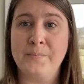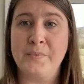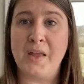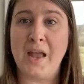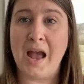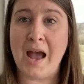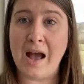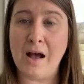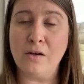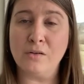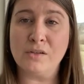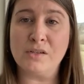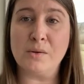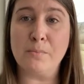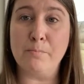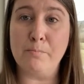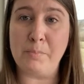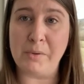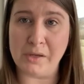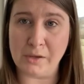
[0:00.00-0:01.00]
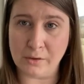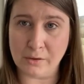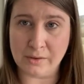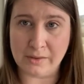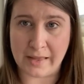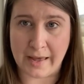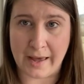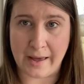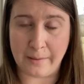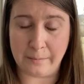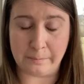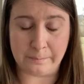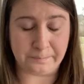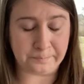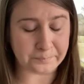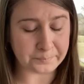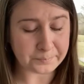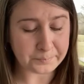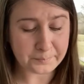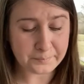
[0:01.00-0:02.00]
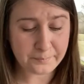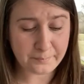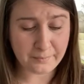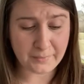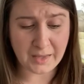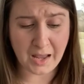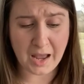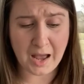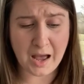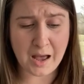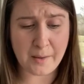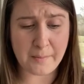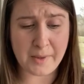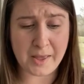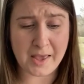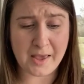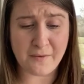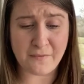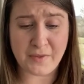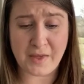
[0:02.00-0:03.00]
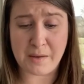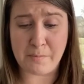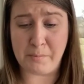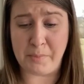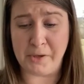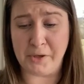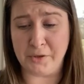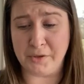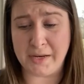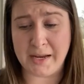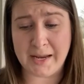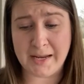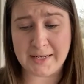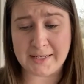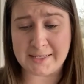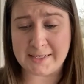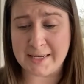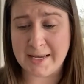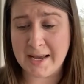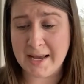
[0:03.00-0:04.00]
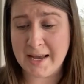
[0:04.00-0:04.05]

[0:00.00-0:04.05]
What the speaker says: how to build them. If they build it,